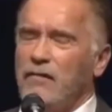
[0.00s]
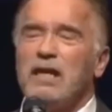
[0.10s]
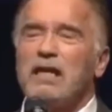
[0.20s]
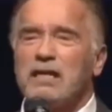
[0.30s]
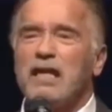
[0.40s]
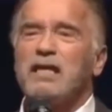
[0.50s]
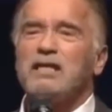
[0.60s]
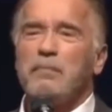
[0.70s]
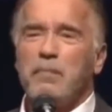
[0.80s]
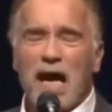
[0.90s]
And when they said
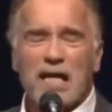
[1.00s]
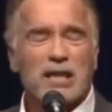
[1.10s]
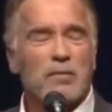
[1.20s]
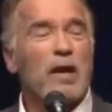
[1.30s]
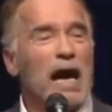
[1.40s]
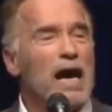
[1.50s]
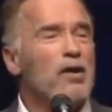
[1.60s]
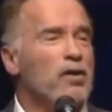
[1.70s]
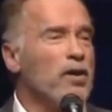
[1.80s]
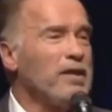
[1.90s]
it's impossible, I
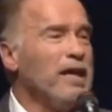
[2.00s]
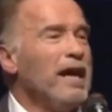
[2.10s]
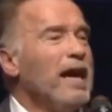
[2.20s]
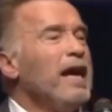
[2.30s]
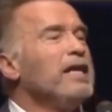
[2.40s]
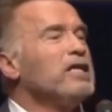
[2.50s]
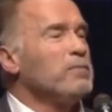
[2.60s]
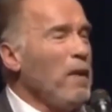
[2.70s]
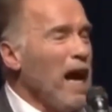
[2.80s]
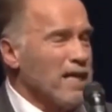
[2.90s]
heard it
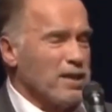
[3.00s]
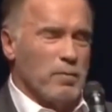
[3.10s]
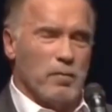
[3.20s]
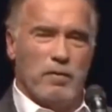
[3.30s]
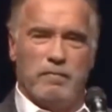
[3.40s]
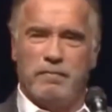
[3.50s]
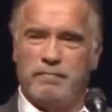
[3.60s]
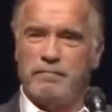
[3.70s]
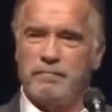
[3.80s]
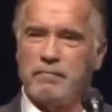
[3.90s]
is possible.
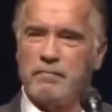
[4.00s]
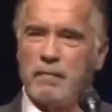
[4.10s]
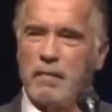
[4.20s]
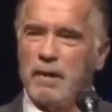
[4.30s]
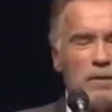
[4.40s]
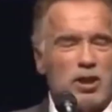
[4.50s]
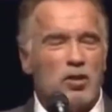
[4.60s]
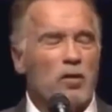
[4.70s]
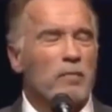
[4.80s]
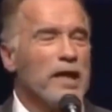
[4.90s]
I'm a
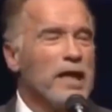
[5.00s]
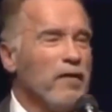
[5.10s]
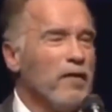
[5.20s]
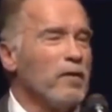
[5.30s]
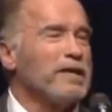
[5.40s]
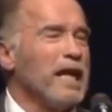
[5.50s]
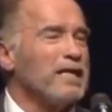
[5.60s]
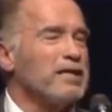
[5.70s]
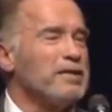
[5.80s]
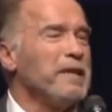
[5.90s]
strong believer of what
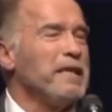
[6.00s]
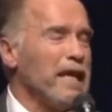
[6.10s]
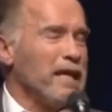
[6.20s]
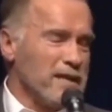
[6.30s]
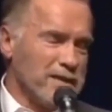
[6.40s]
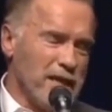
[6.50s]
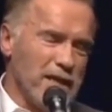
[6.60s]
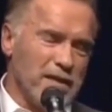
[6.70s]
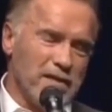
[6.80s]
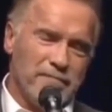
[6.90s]
Nelson Mandela
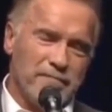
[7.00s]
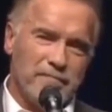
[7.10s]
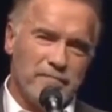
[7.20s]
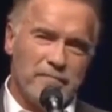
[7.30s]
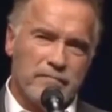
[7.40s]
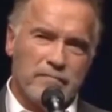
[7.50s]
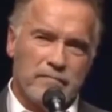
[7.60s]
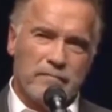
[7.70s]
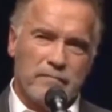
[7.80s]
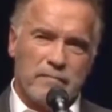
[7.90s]
said,
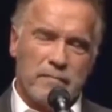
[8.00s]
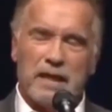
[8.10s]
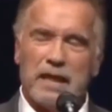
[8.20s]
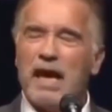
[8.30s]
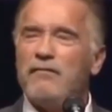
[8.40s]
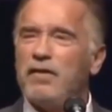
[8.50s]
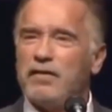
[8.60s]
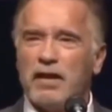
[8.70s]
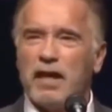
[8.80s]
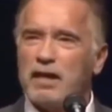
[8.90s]
that
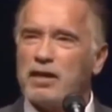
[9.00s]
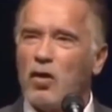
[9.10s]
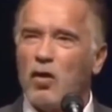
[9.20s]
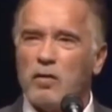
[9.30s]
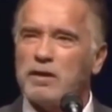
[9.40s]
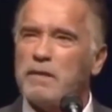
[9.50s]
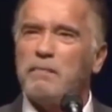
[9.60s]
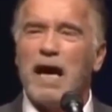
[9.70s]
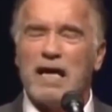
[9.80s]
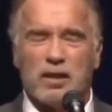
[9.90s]
everything is always
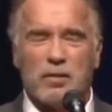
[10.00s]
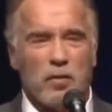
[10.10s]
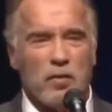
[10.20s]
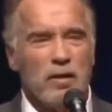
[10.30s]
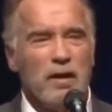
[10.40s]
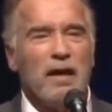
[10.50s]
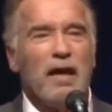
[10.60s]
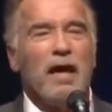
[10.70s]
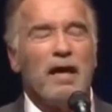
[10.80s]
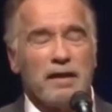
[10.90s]
impossible
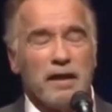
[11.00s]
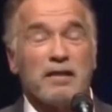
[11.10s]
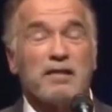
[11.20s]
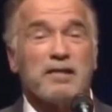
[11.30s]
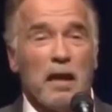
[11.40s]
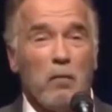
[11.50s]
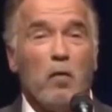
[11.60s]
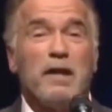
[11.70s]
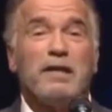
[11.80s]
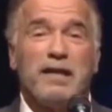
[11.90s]
until
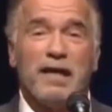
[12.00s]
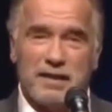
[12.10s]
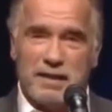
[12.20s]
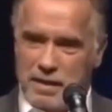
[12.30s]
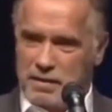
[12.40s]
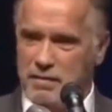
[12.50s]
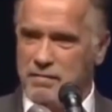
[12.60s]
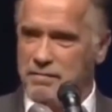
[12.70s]
someone does it.